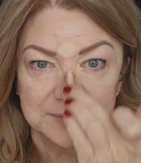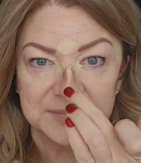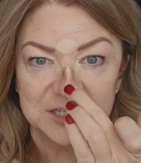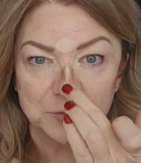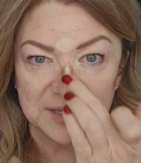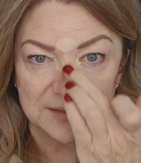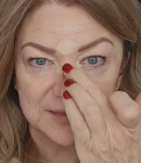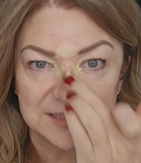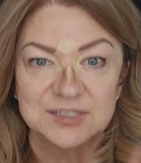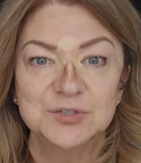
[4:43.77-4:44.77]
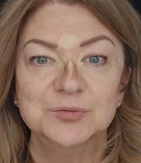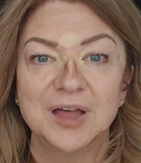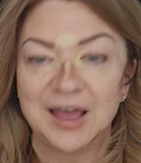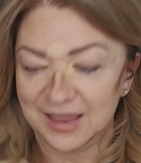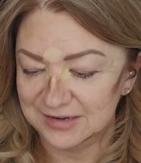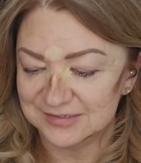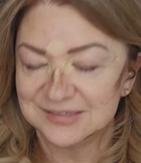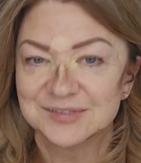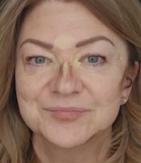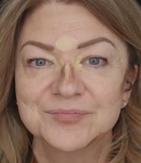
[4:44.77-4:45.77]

between these 2 lines,